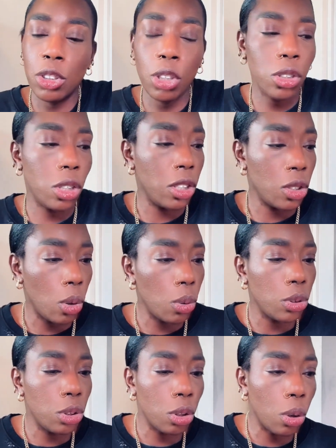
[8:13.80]
just on its
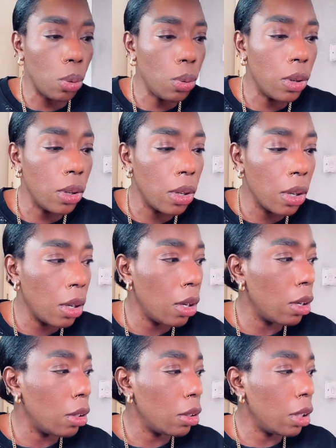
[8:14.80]
own, so
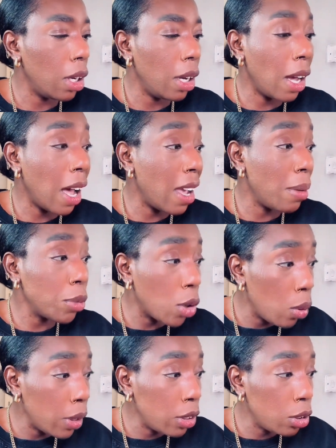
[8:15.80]

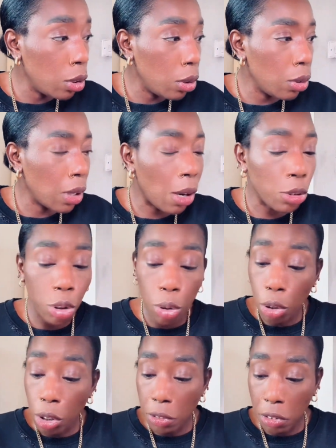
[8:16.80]
I'll
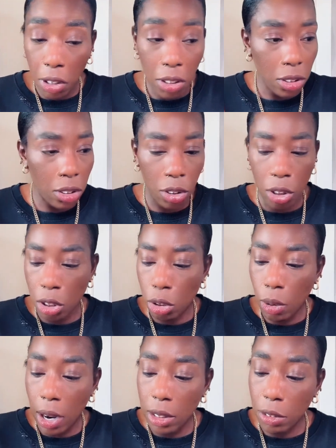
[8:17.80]
show you first, just
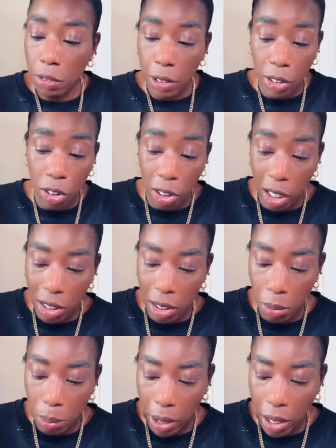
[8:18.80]
trying the first shade as
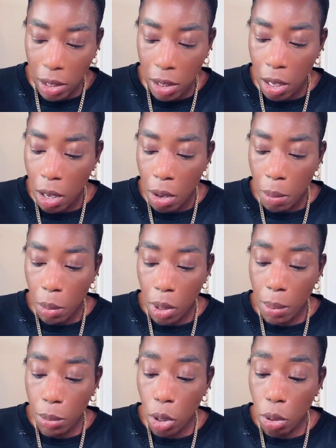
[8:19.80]
a base, but
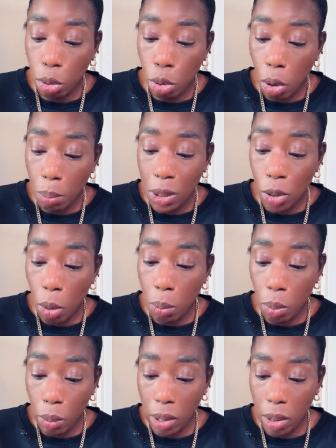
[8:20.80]
I'm gonna top it up
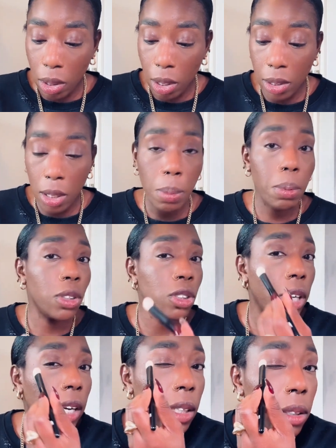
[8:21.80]
with a deeper
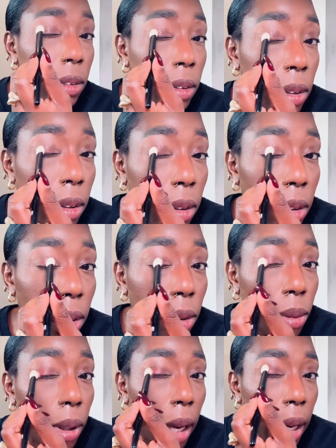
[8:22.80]
shade.
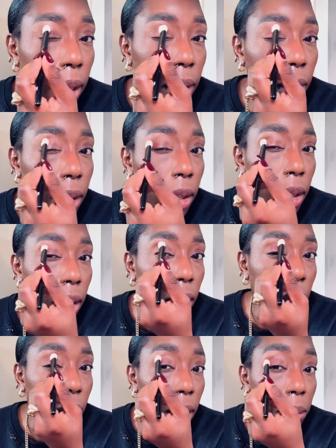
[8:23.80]
Okay,
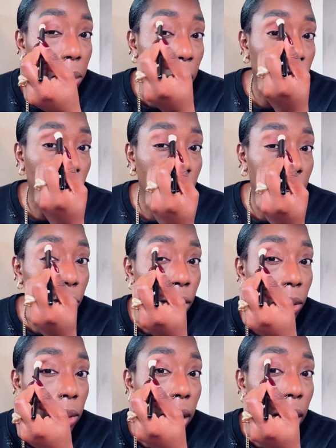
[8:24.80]
I don't like
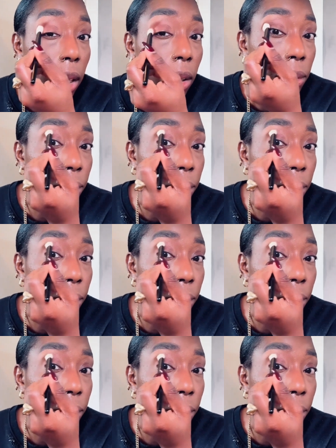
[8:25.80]
very,